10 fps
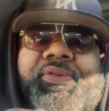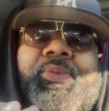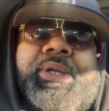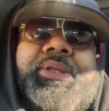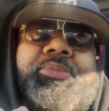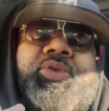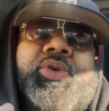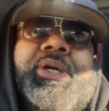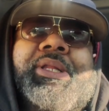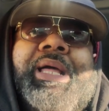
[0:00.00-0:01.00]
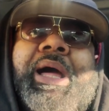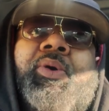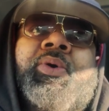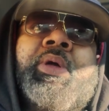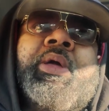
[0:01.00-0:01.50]
for what the broker
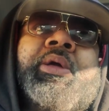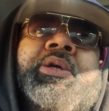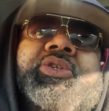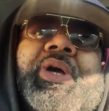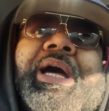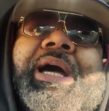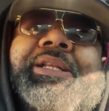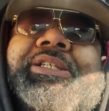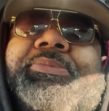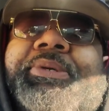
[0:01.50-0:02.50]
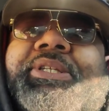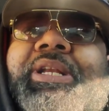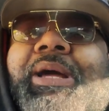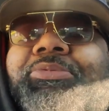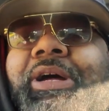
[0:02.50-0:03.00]
allowed. So I had to speak to
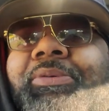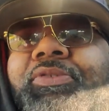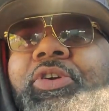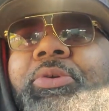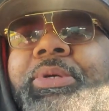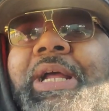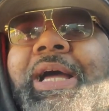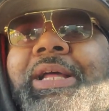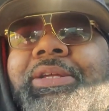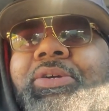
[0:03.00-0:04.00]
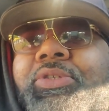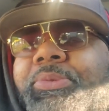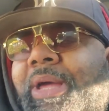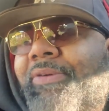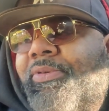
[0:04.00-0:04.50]
that prop firm, and I had to
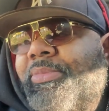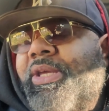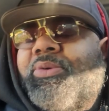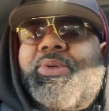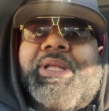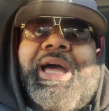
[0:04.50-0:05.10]
have a meeting with.